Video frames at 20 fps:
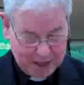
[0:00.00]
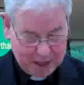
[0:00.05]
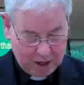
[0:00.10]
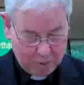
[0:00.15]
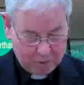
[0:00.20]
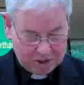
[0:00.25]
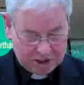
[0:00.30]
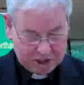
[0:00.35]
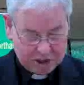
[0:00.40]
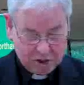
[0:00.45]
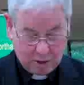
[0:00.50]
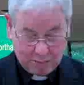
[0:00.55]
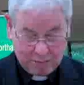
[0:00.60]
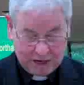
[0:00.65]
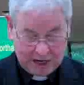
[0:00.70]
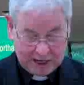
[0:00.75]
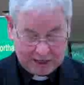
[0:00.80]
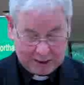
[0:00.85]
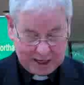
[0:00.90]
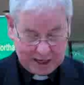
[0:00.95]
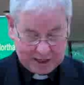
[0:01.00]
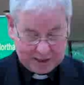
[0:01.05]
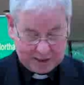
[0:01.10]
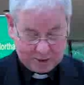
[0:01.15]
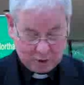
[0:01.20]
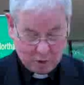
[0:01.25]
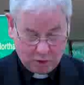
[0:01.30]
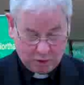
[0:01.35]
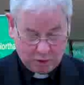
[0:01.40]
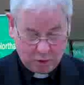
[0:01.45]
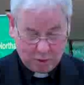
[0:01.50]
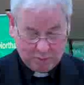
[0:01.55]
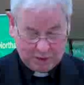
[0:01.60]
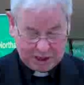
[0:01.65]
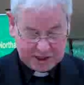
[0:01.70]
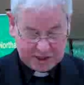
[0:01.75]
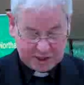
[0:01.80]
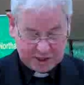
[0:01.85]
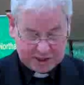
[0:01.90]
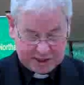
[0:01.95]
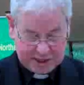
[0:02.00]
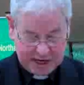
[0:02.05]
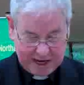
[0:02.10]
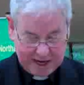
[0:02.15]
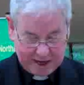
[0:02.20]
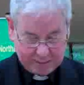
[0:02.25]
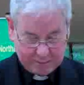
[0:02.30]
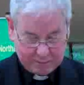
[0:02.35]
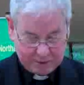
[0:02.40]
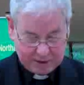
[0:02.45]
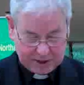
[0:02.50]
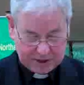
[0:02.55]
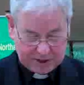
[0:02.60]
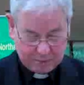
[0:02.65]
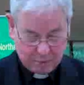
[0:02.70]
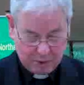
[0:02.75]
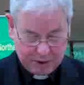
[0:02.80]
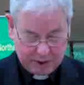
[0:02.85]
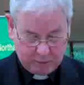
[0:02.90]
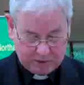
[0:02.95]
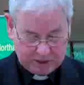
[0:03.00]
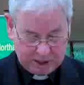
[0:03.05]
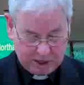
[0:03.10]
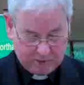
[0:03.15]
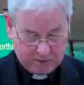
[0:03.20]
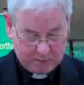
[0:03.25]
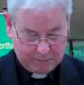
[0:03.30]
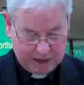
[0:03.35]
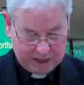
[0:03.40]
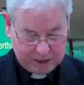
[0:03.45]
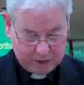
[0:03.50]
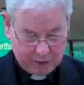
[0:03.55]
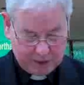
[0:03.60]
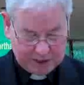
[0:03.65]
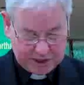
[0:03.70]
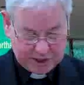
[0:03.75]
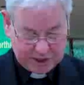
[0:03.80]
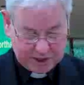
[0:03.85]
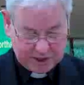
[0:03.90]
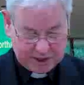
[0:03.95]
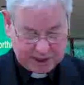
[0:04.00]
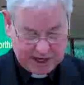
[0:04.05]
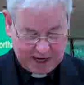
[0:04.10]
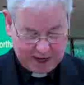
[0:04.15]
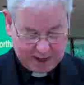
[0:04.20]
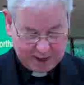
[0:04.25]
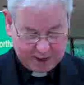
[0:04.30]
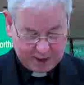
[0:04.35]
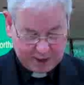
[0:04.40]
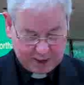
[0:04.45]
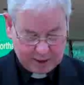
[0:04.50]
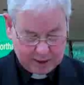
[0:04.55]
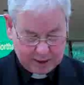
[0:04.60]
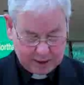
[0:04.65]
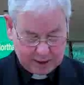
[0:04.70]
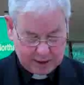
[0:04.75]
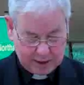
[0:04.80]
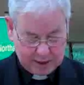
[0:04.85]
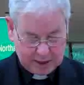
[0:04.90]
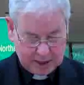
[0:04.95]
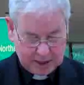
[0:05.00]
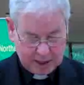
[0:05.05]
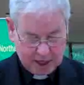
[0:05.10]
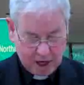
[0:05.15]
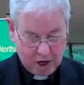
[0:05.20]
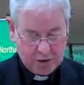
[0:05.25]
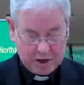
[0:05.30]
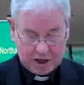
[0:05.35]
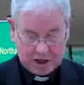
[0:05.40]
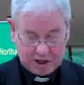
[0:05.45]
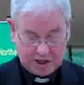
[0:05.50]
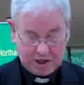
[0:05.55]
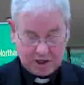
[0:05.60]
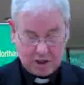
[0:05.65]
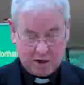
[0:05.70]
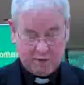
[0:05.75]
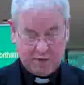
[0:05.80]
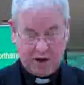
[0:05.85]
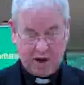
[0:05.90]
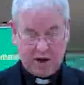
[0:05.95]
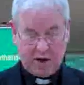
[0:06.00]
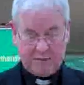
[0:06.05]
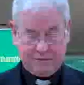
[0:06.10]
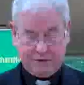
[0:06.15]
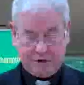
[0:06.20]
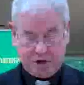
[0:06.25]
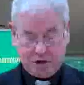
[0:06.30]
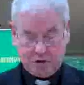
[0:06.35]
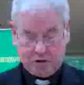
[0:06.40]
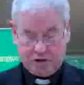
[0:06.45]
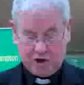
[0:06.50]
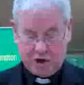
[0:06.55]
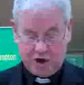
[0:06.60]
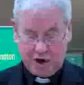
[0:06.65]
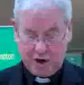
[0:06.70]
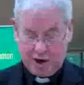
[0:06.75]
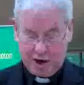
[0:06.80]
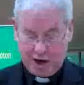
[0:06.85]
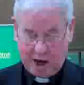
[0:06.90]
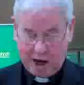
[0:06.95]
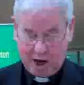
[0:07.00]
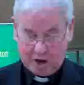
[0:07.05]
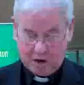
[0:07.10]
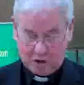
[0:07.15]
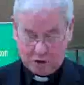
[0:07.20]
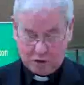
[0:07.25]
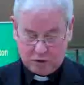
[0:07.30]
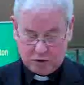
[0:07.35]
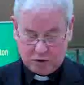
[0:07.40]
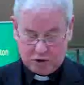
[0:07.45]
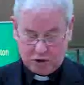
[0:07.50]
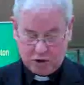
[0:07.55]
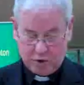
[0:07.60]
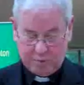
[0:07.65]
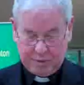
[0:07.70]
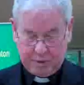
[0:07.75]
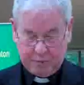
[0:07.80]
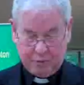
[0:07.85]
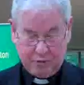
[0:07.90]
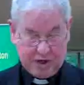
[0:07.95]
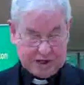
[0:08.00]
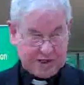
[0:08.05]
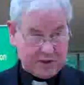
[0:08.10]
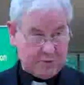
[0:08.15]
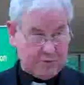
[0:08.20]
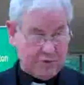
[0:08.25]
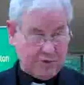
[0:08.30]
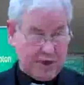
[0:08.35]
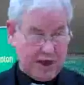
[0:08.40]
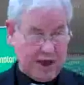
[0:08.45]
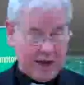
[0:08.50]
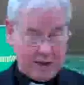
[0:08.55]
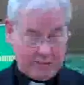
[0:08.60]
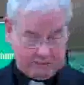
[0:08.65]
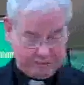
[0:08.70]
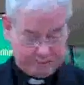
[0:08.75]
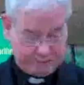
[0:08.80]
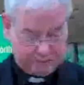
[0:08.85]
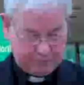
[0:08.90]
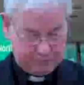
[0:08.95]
which did not take place normally till 10, but this morning was over by 20 to 10. Only just over half the children, nearly 100 who should have been present, were there.